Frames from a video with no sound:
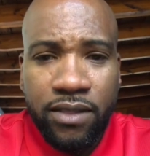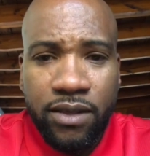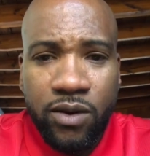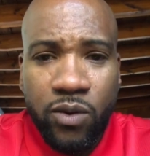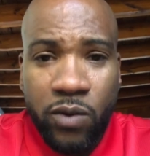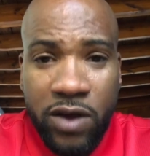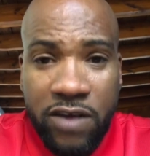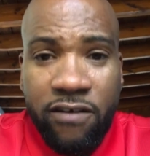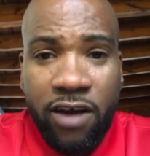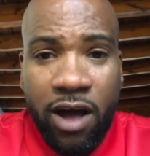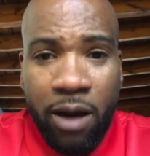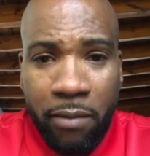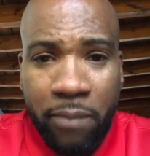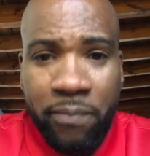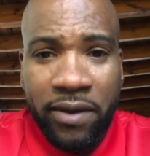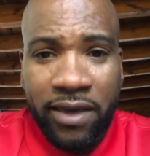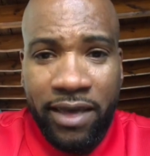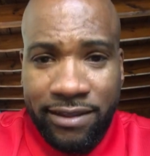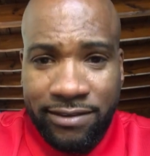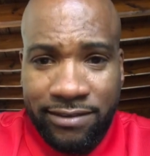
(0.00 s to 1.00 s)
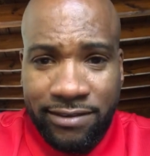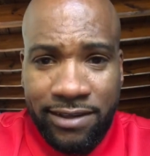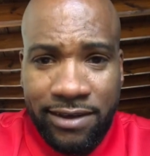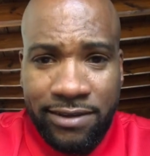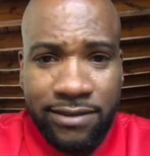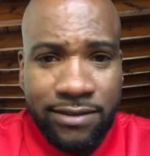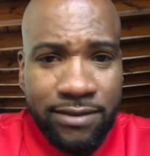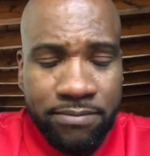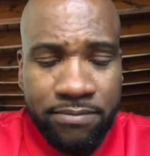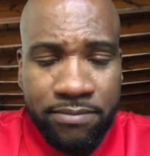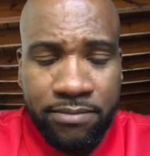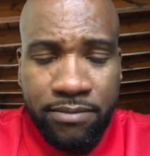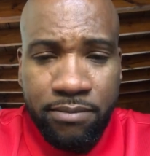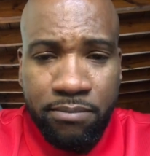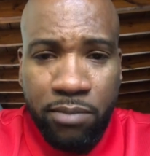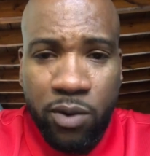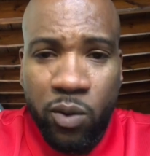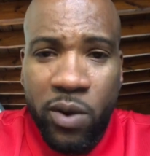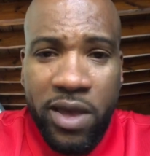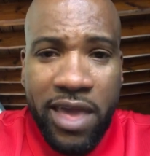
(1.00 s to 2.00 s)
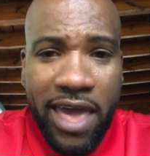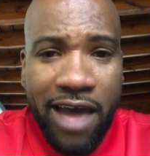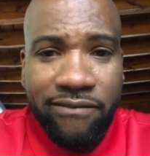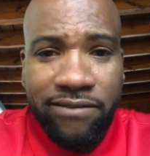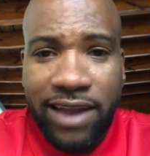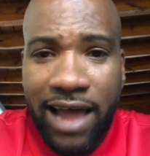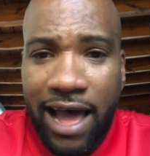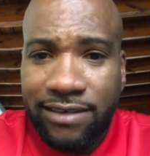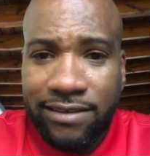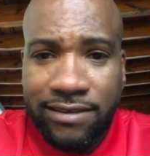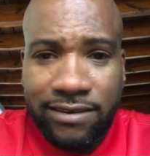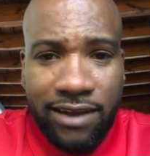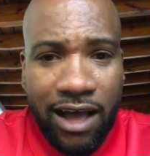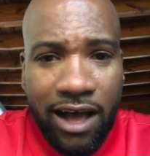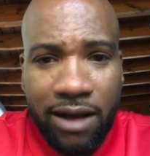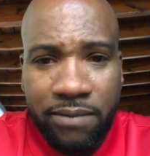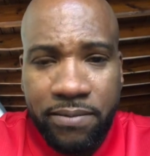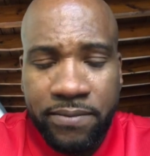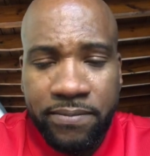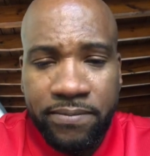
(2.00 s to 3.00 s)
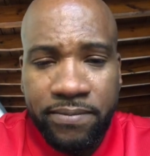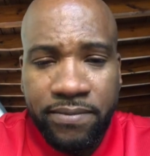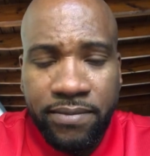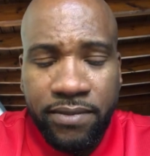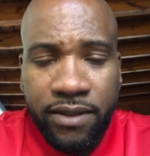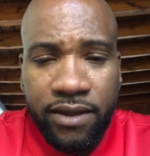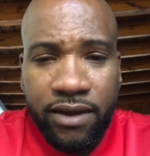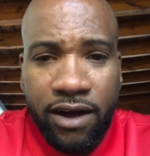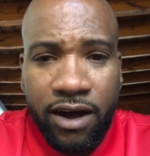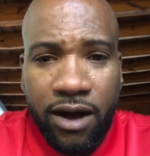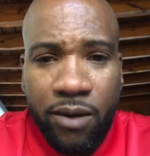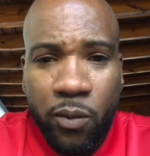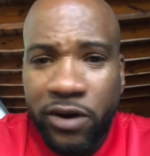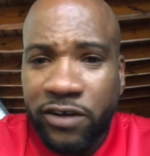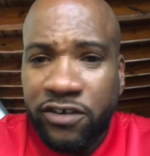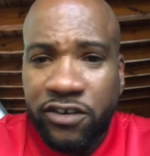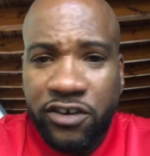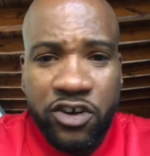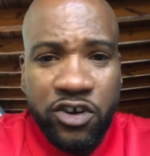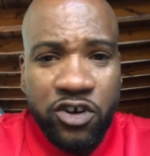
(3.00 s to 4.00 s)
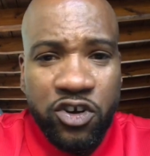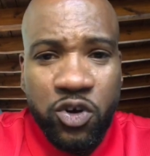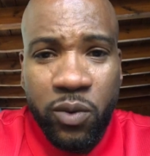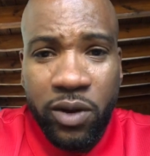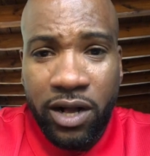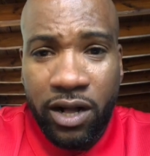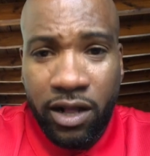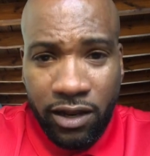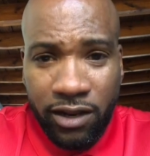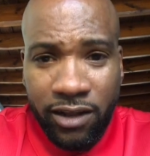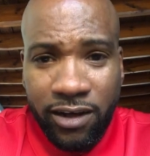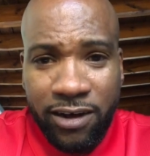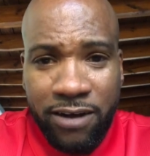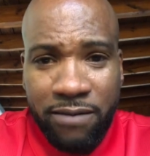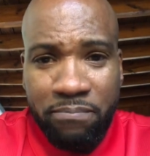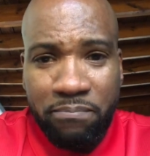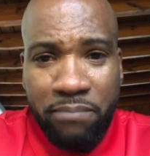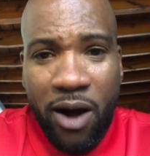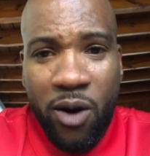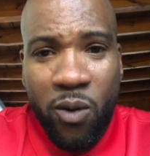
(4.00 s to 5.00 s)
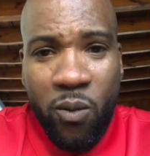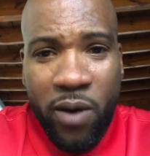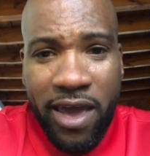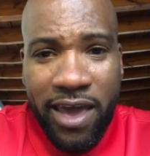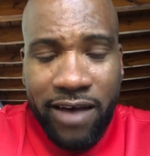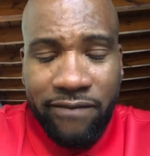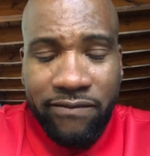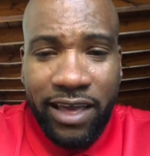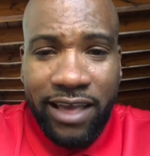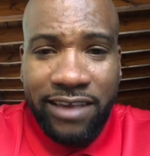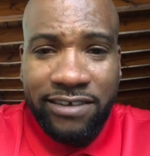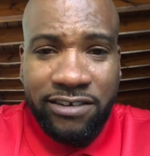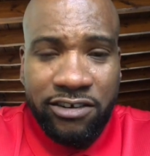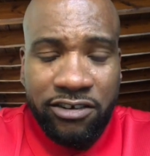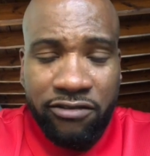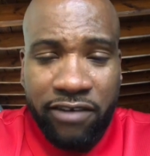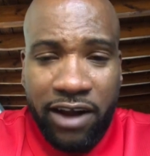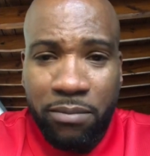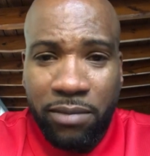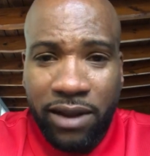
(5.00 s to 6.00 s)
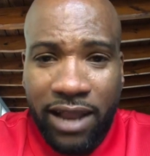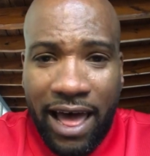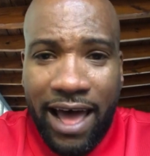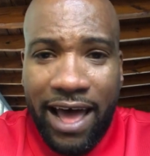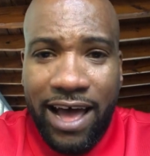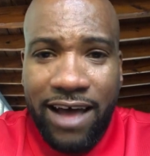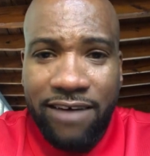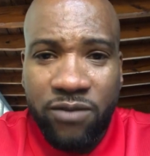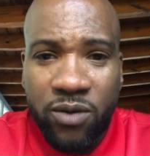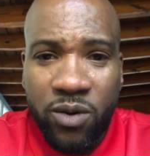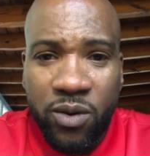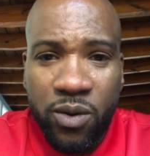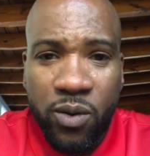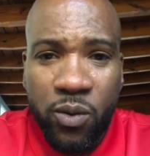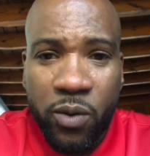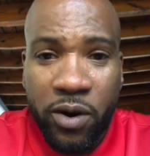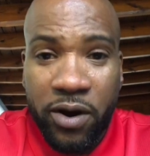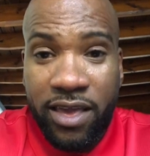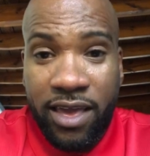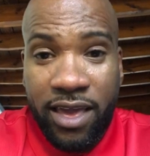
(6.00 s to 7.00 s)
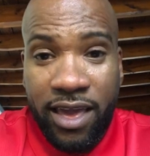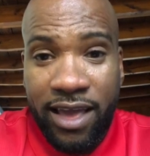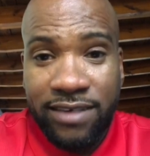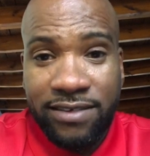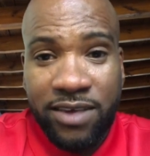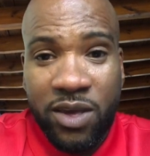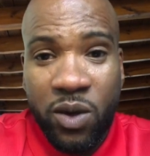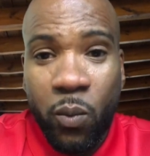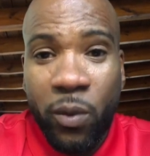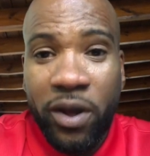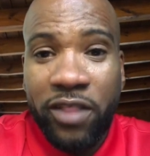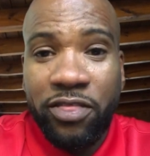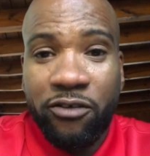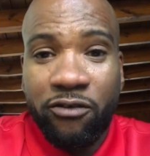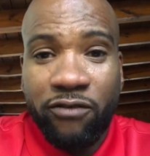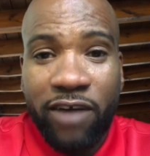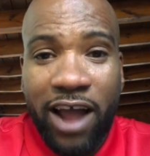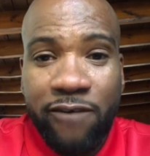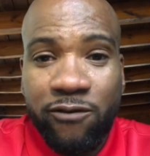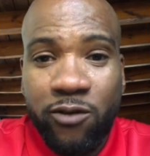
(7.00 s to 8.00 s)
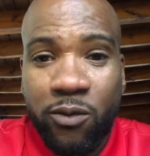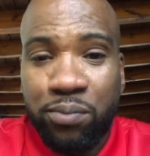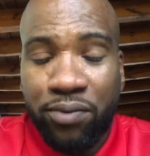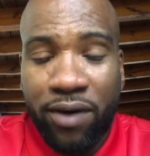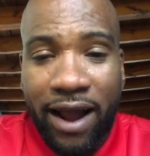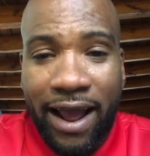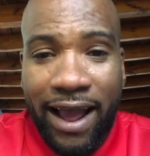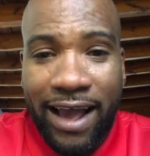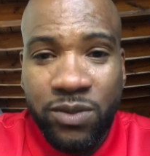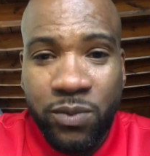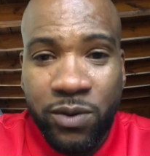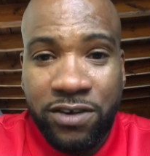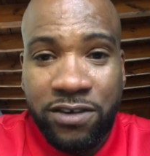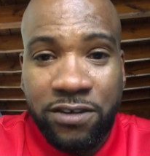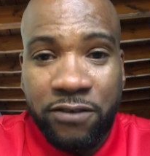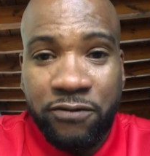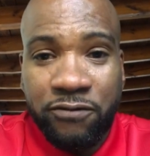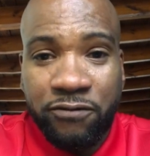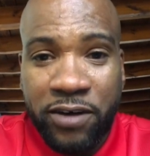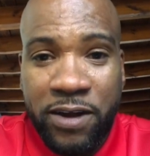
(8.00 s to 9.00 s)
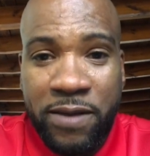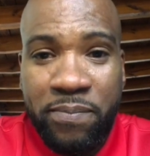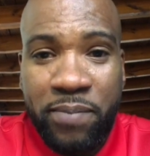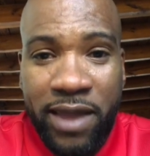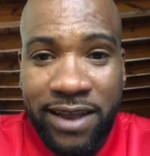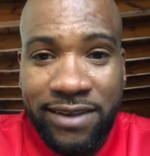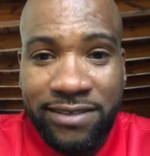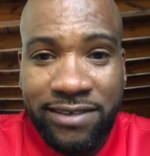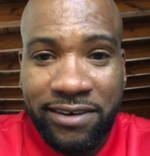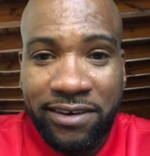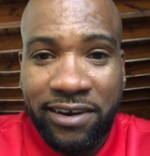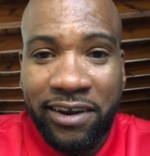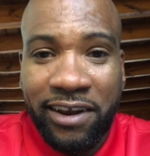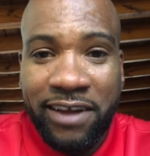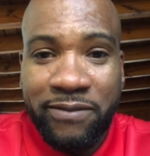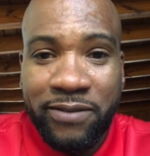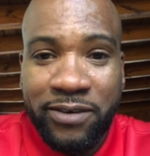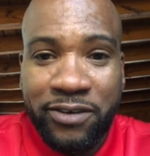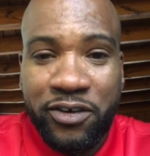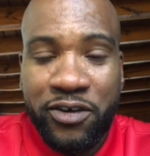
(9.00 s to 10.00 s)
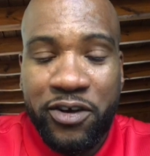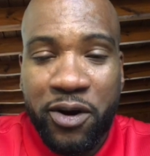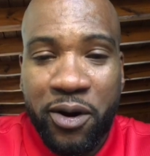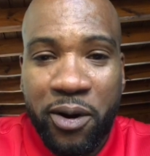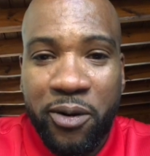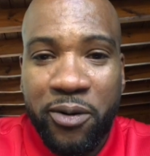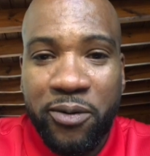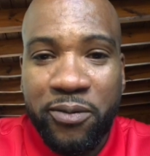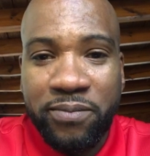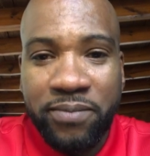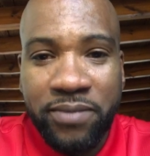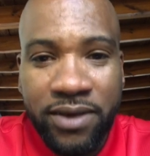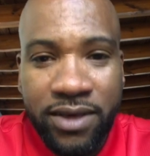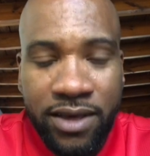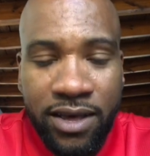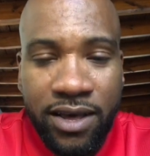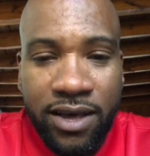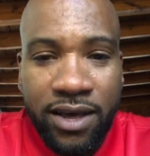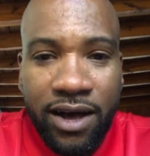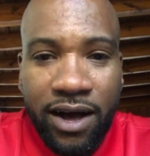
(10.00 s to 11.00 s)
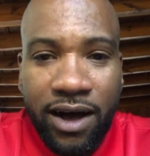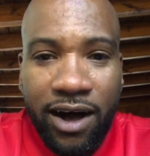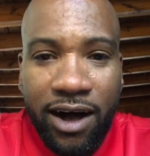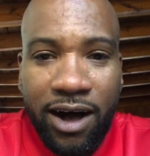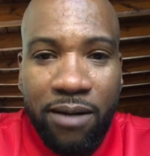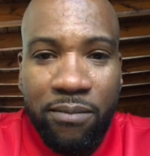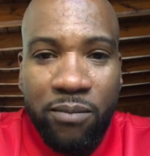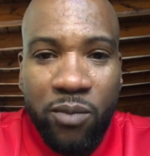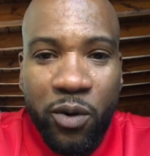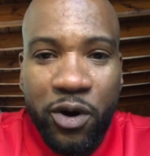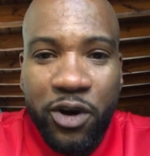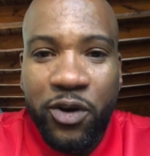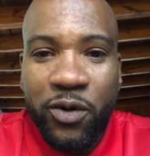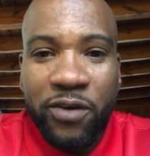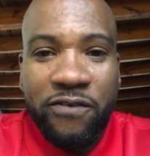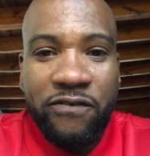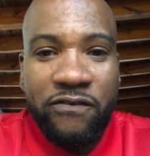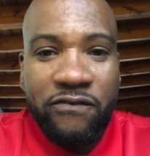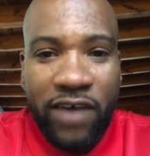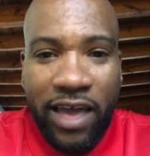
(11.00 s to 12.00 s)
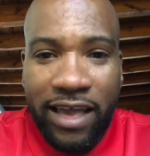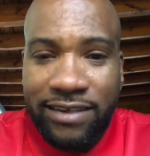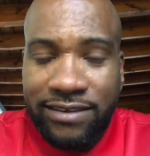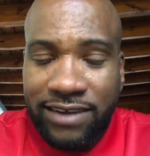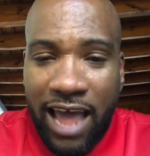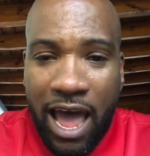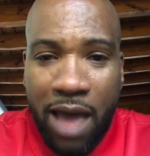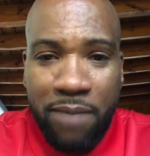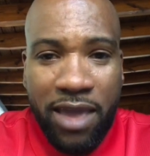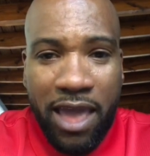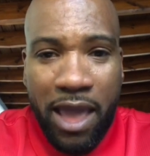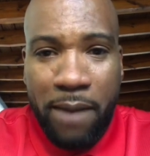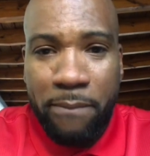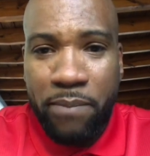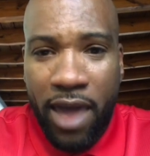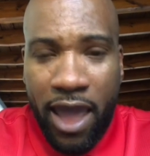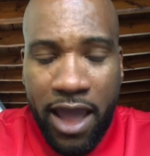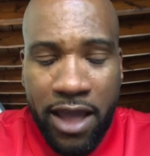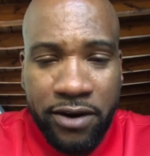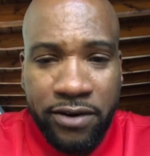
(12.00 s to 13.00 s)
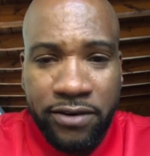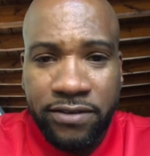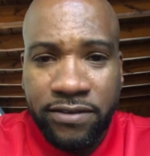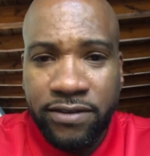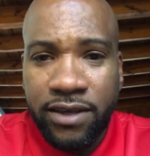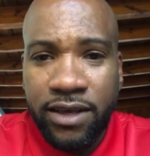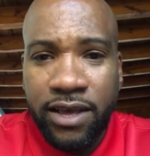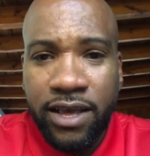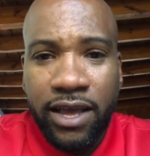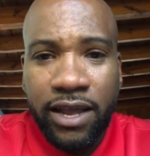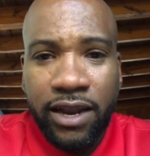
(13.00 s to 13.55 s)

We've come up against this, but we have not stopped. We're still doing club by way of Instagram Live, where kids can win the raffle prize, which is a free pizza delivered to your home. We're doing FaceTime campaigners.